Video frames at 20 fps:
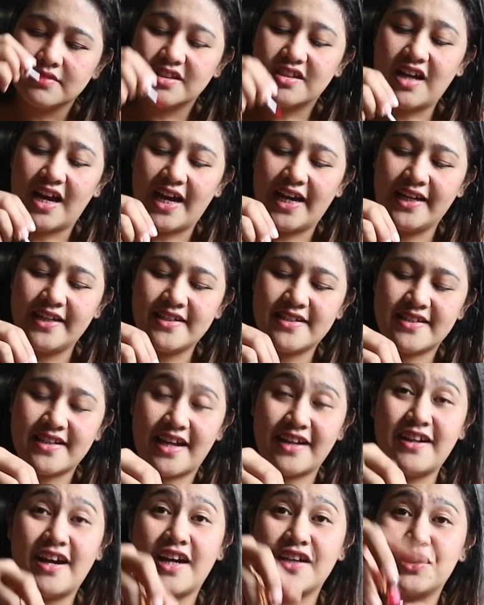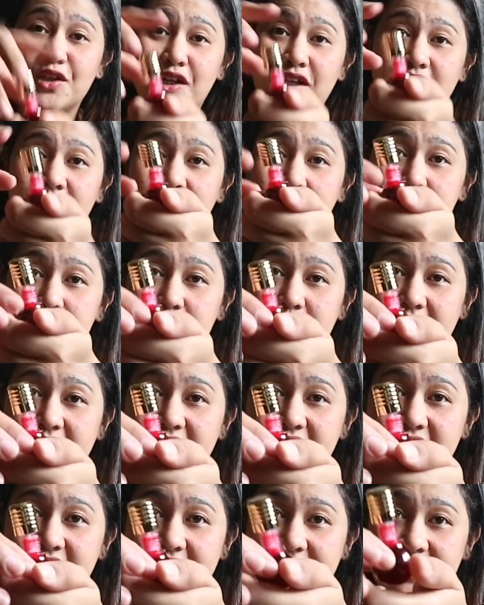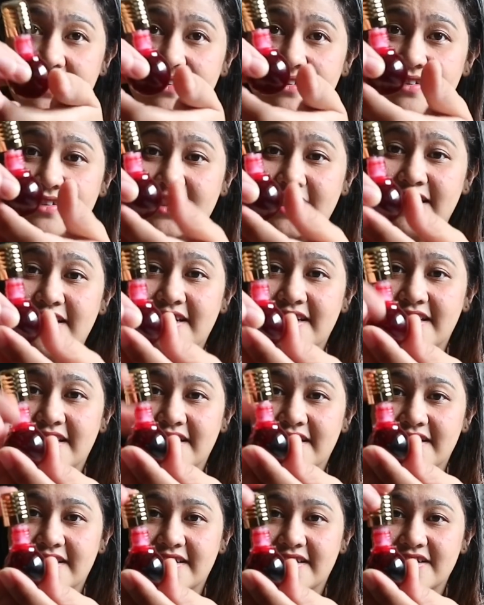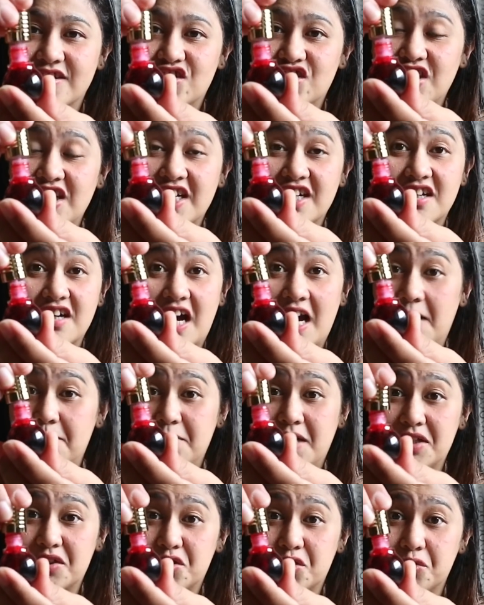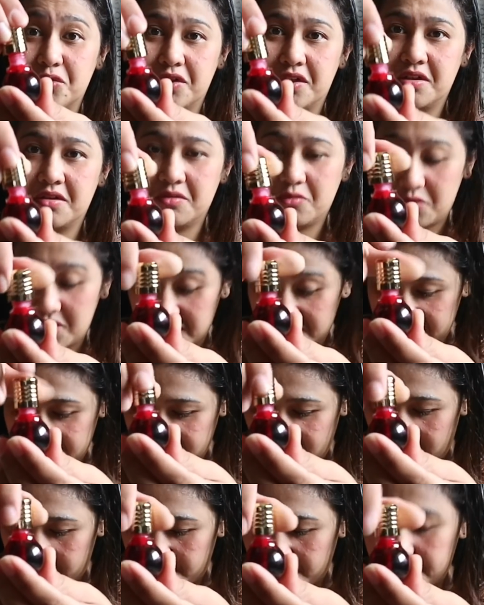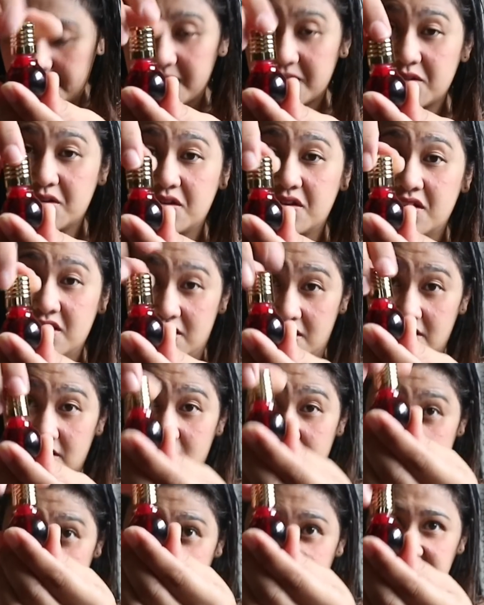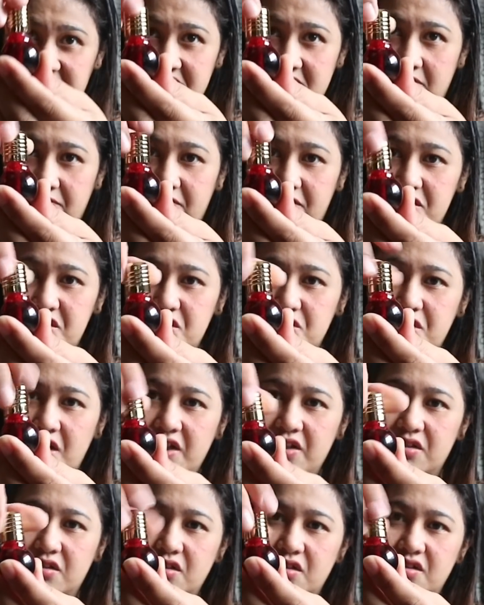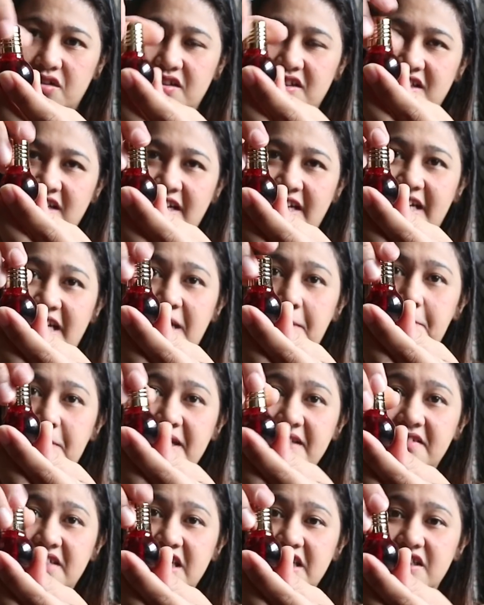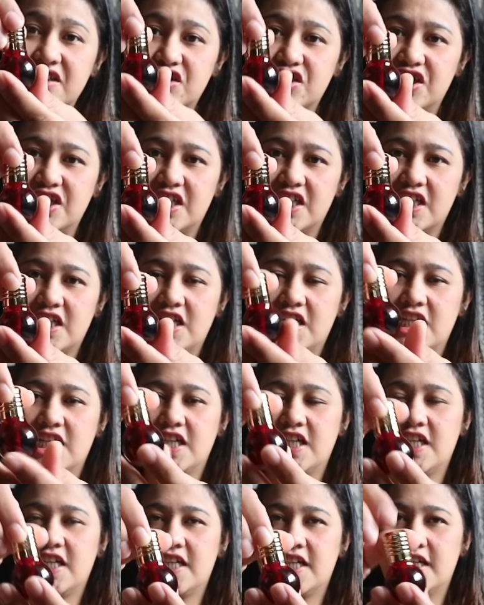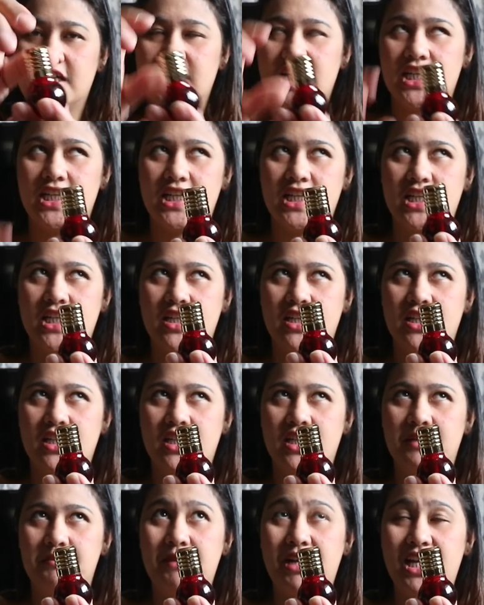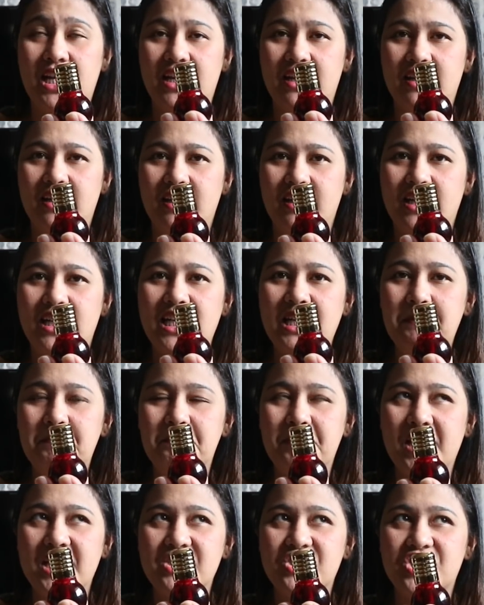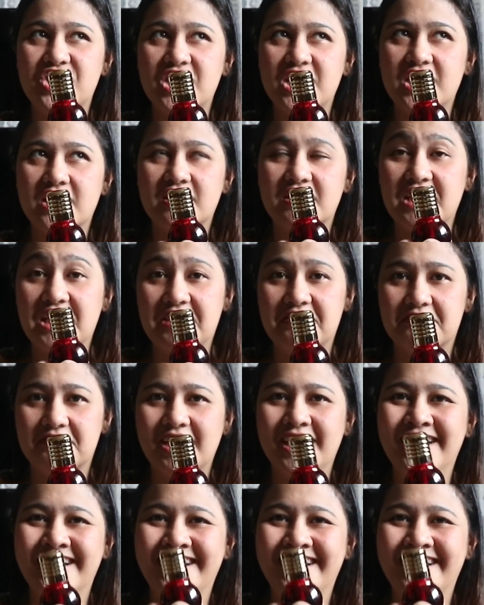Guys, another lip and tint cheek. I'm not sure. Walang sinabi. Pero for sure, ano to? Lip and tint cheek. Mali. Lip and cheek tint.